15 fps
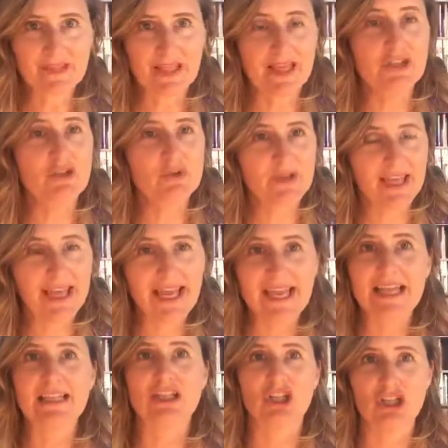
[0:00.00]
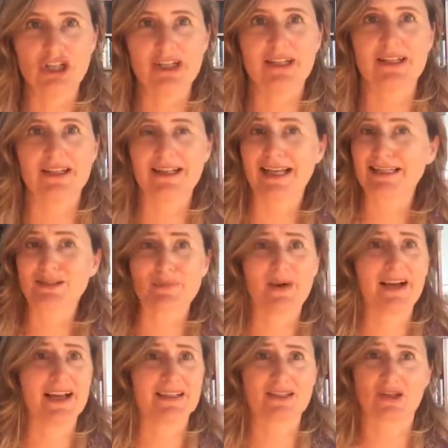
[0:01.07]
you can learn it. And that's
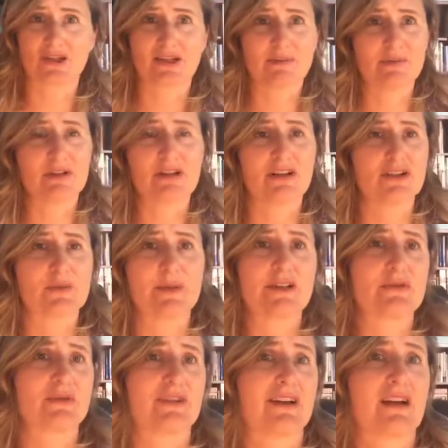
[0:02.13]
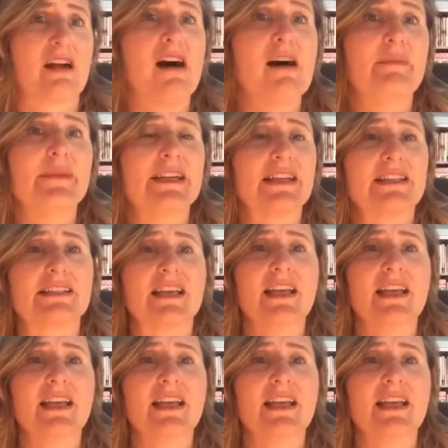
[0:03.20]
why I started booklaunchmentor.com, because